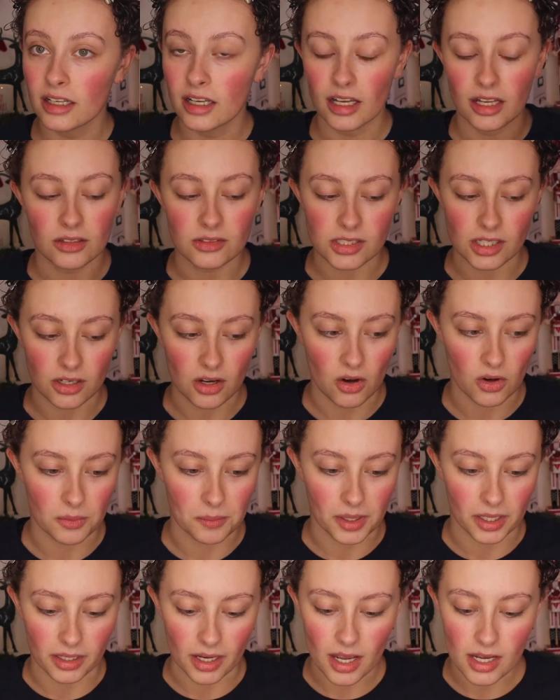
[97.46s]
I was like, oh
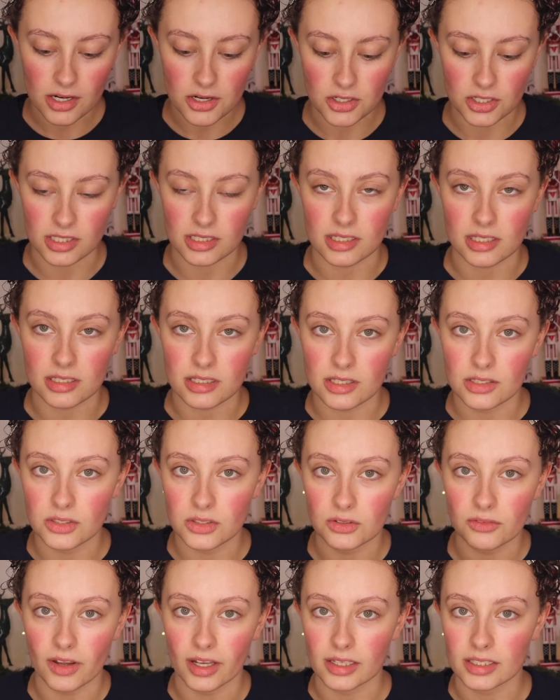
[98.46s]
my gosh, is this the
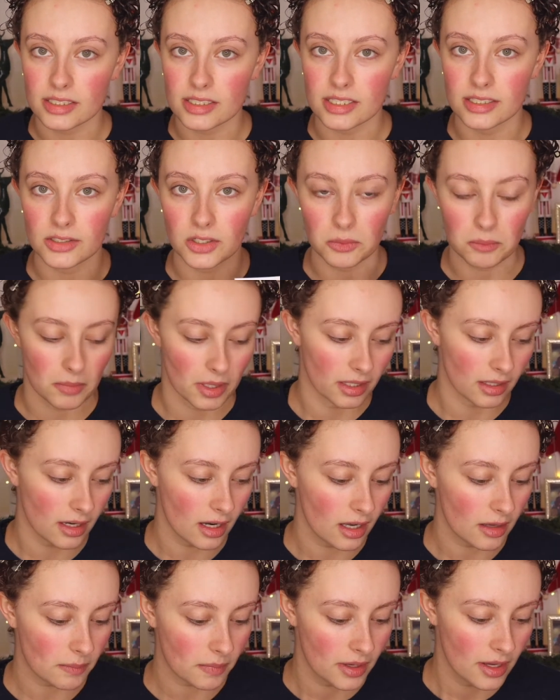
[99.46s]
new Valentino
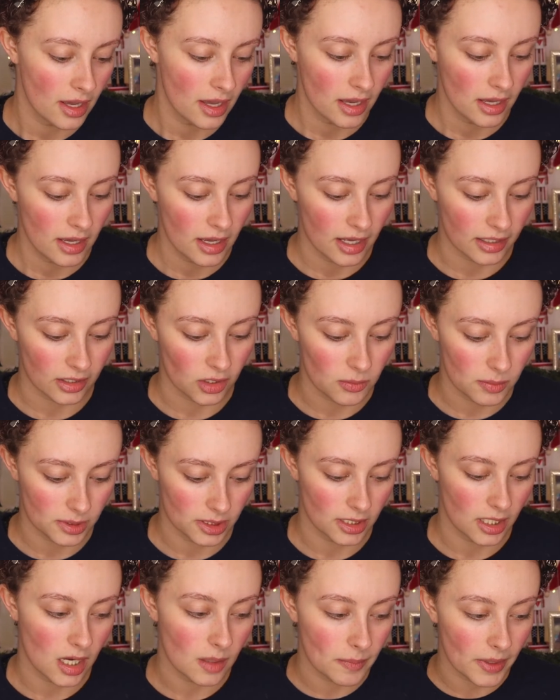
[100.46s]
makeup? And I opened
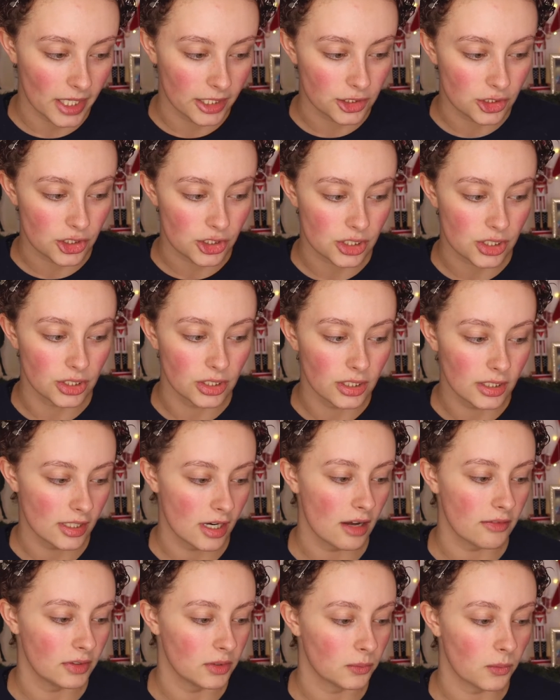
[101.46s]
it up and sure
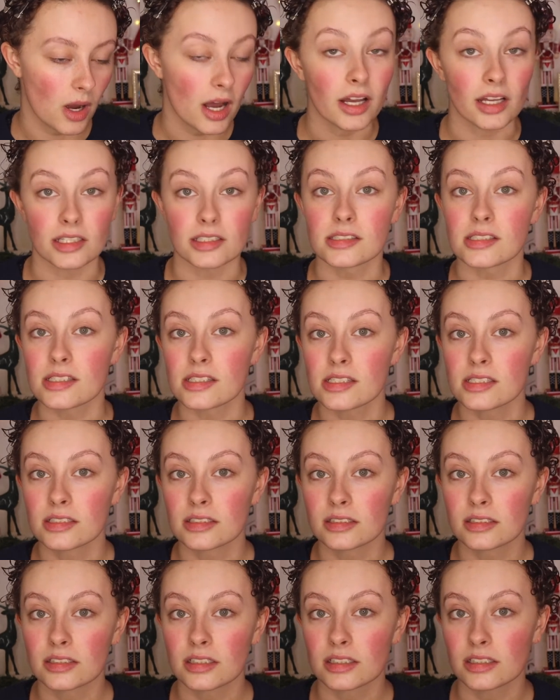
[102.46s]
enough it was.
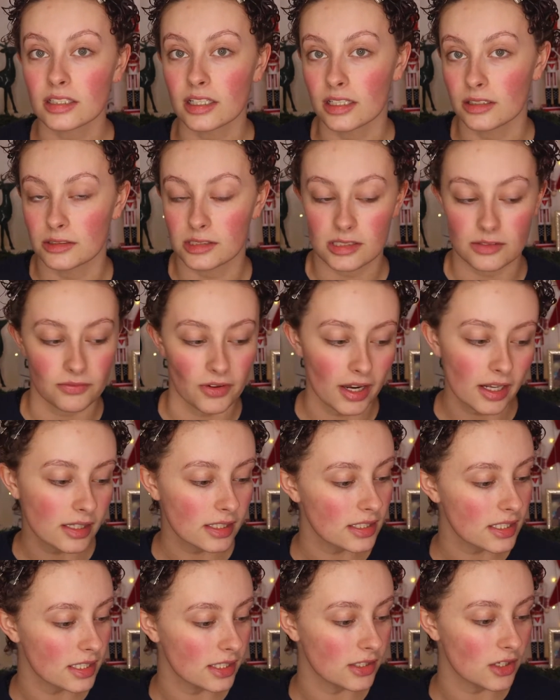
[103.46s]
It was
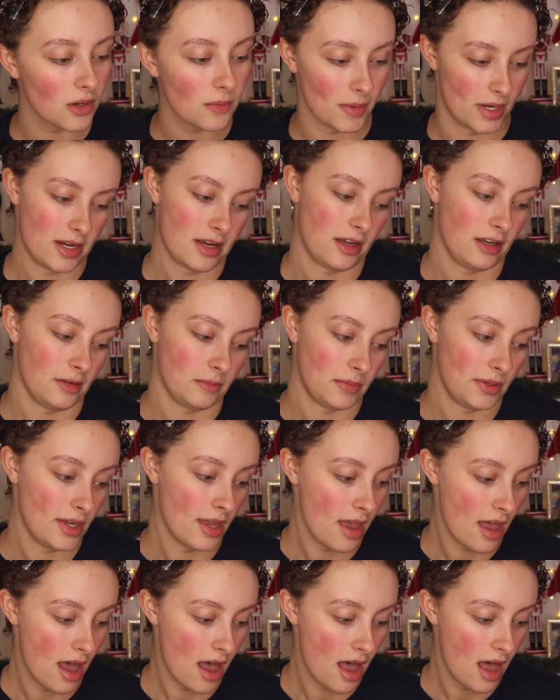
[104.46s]
Valentino makeup.
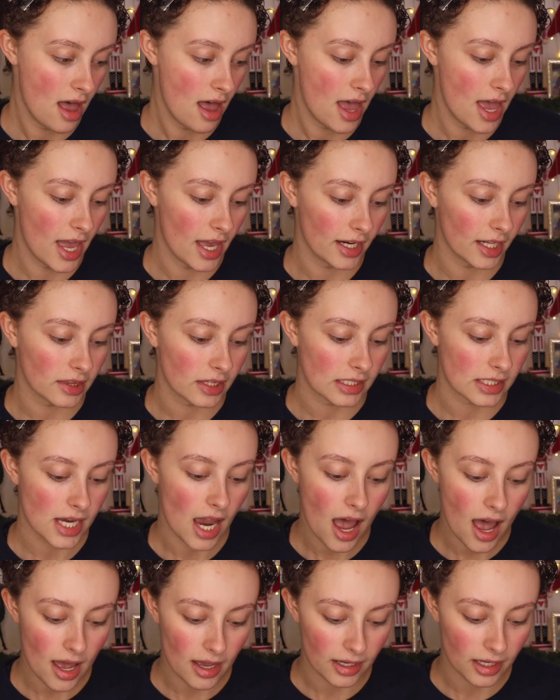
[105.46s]
And at the
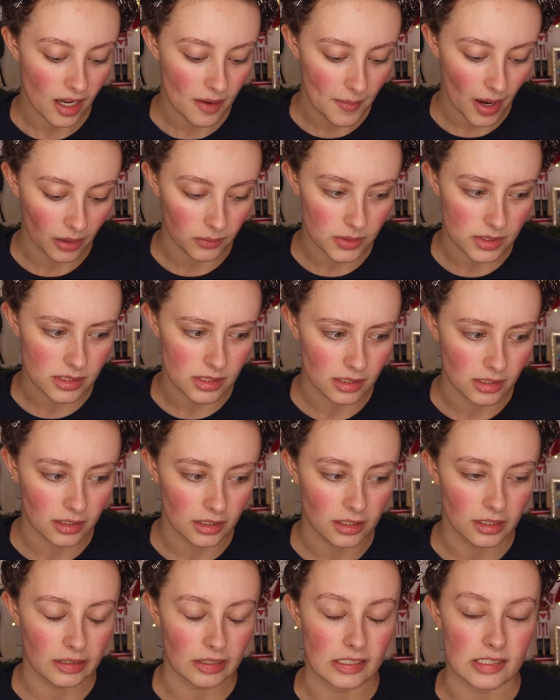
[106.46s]
time, I was
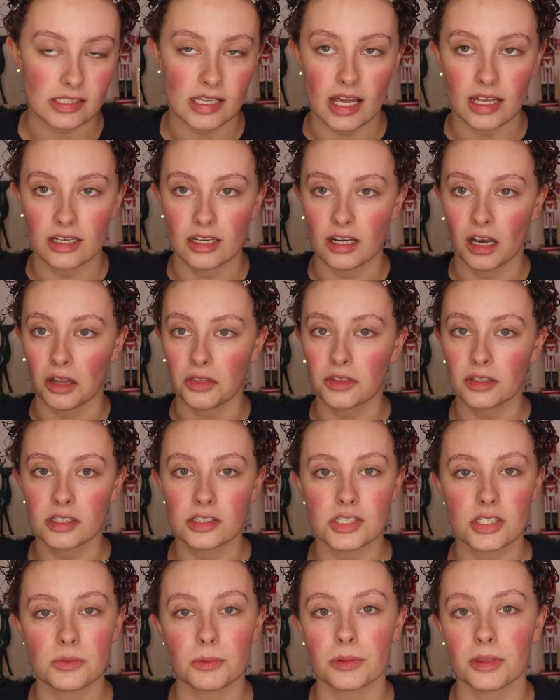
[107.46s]
like, this had nothing to
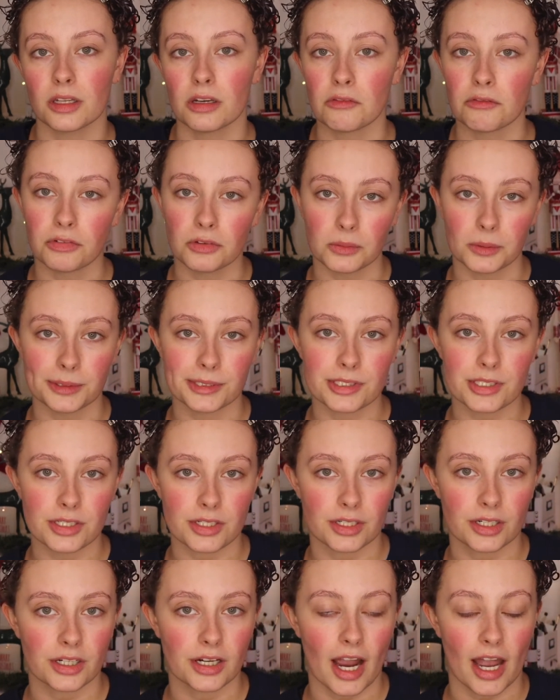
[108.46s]
do with
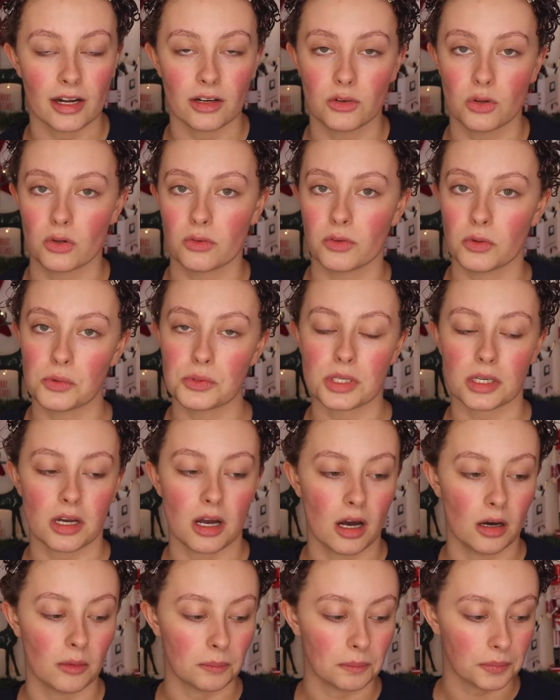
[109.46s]
Influenster. I didn't know if it was like
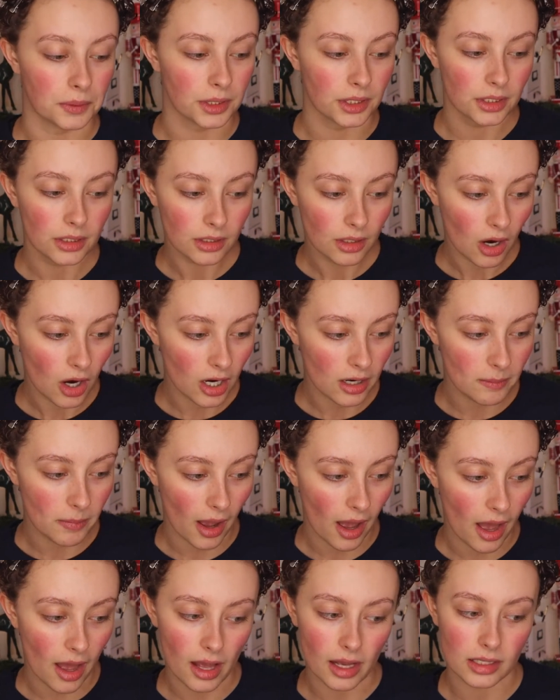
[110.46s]
a PR
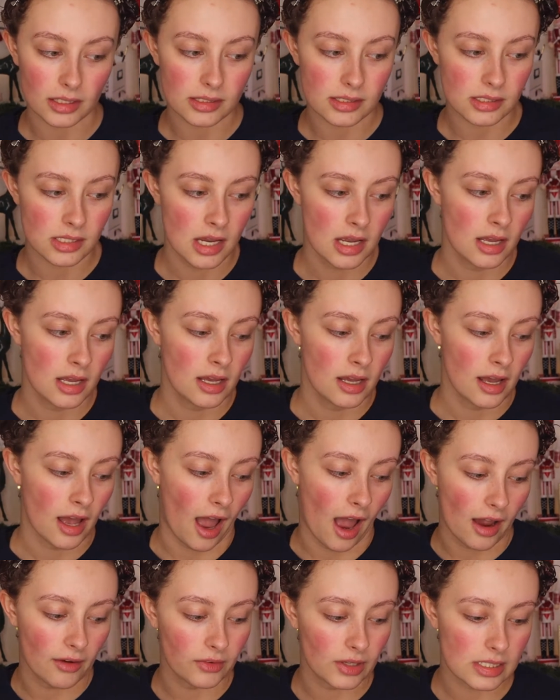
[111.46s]
box.
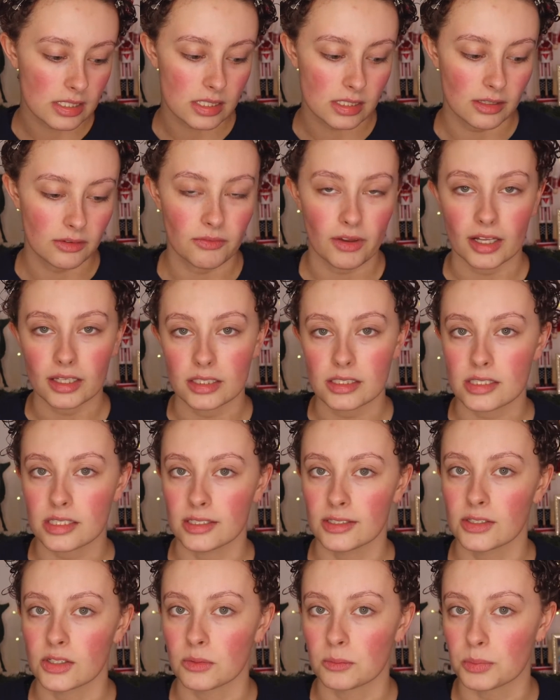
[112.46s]
Obviously,
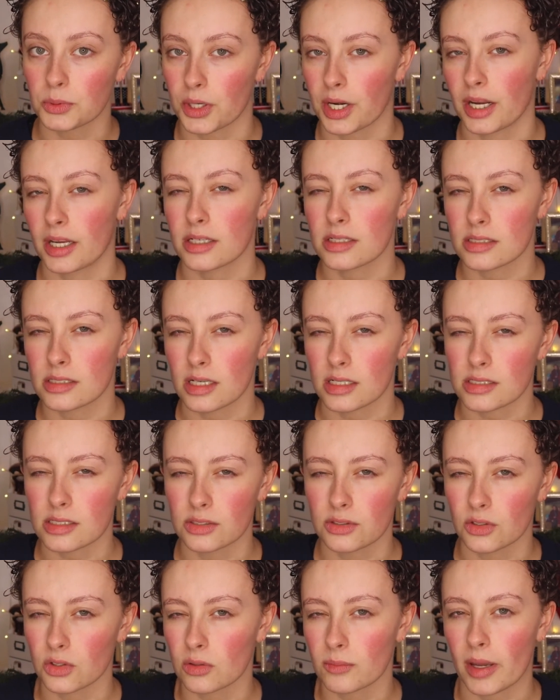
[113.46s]
Valentino brand
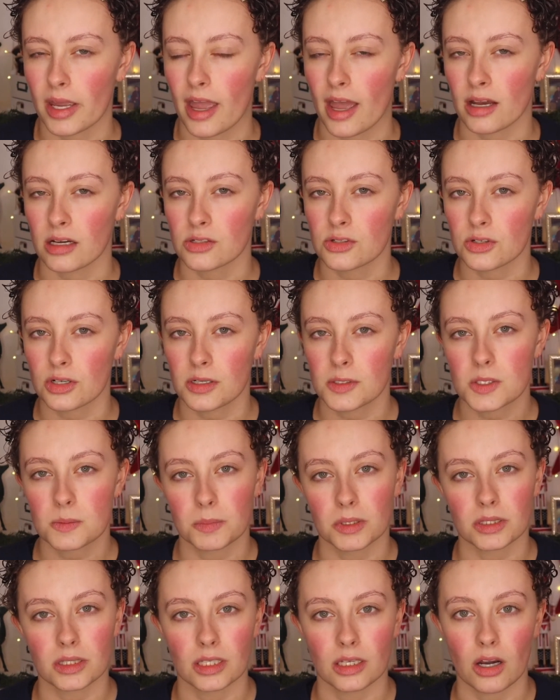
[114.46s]
doesn't know my address,
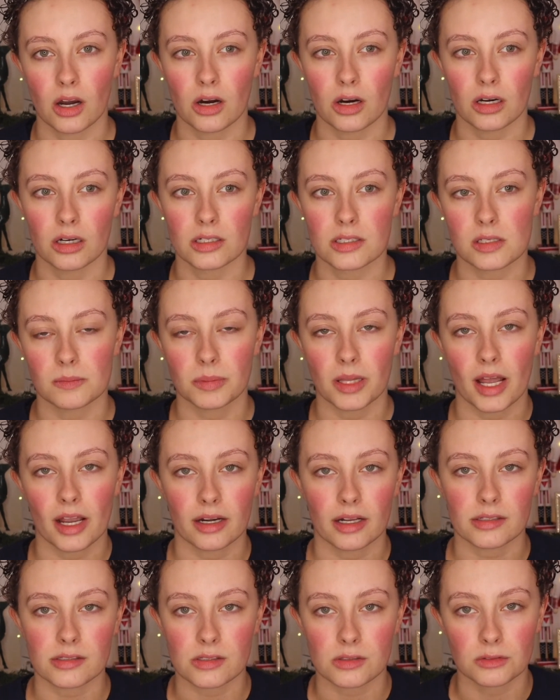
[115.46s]
but they are supplied
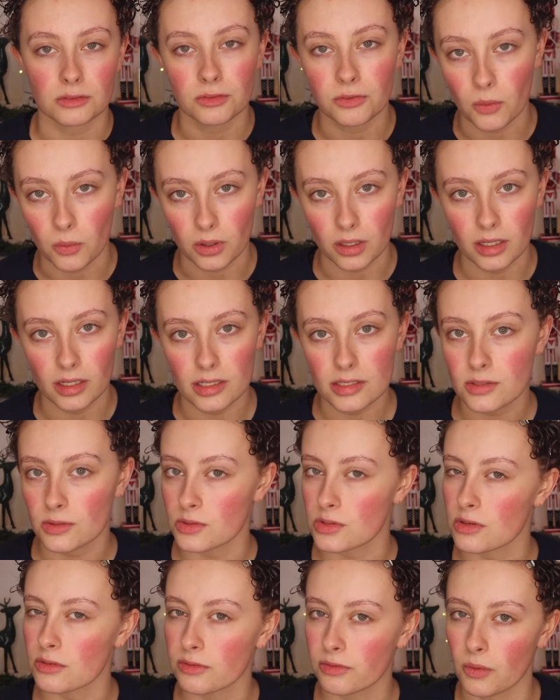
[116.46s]
at Sephora, so
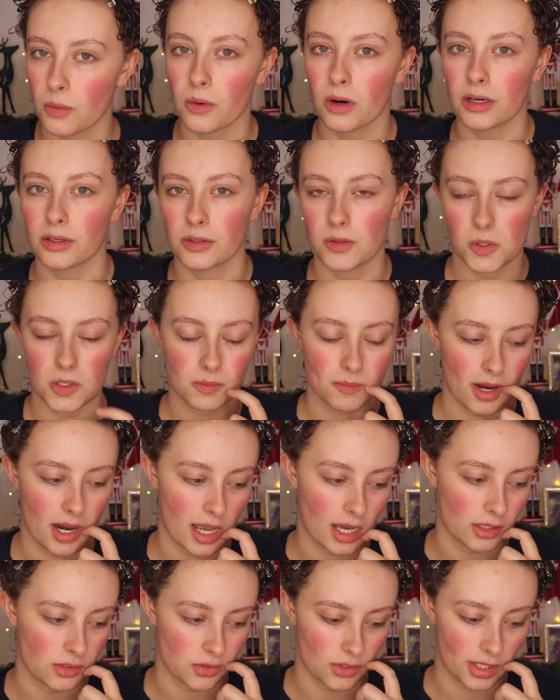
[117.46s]
Sephora knows my
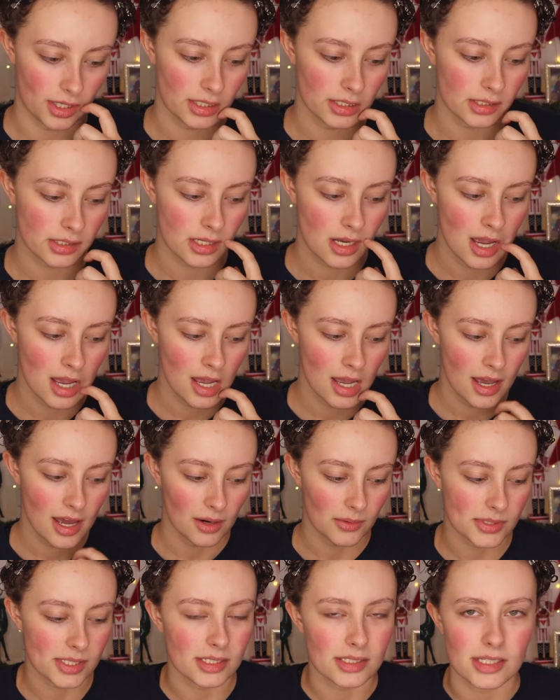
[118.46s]
address. And I
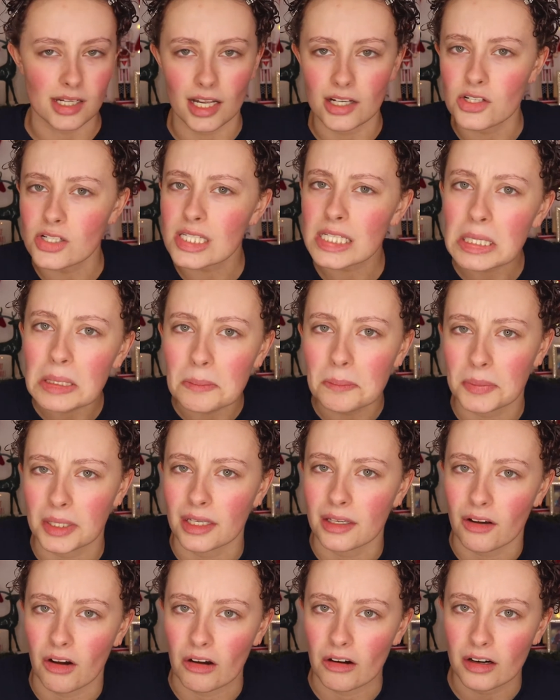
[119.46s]
was like, did I just get
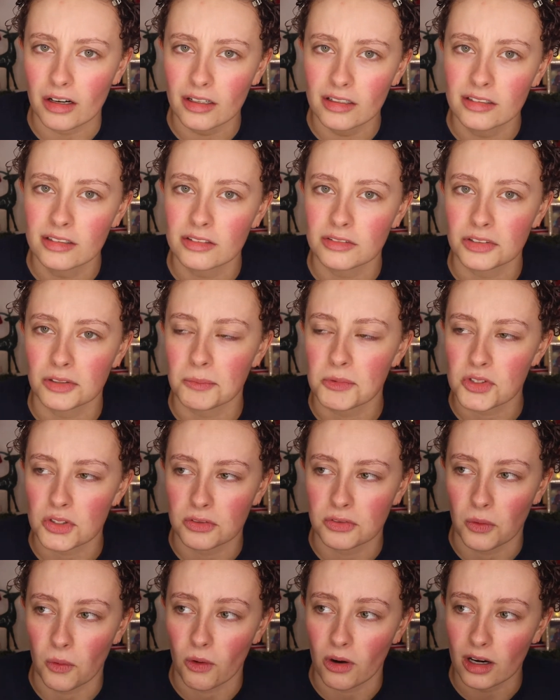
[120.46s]
PR from
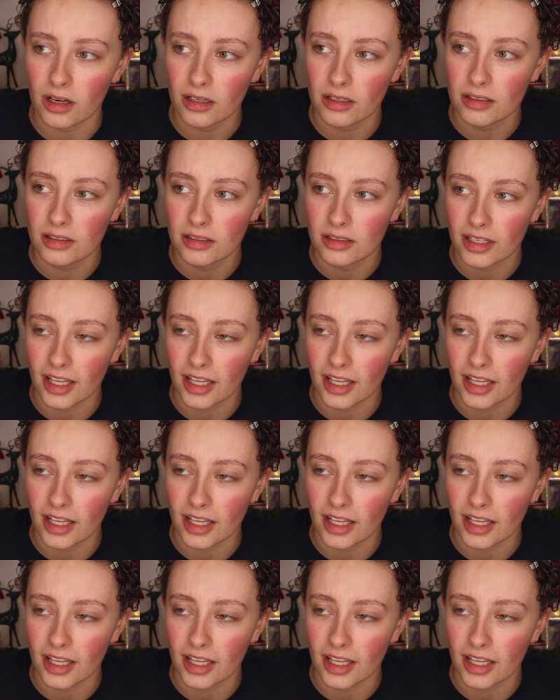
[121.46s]
Sephora?